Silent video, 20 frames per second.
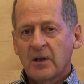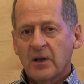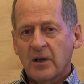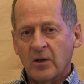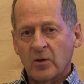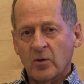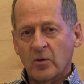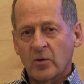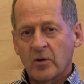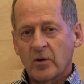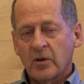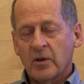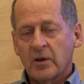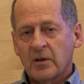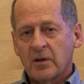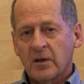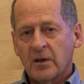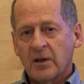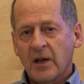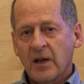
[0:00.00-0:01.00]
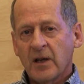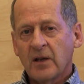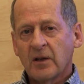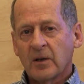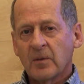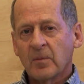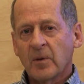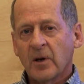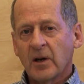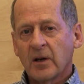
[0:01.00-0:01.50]
in order to take it
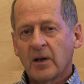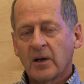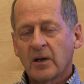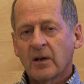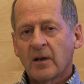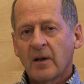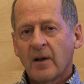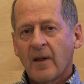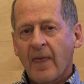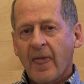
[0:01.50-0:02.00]
to market.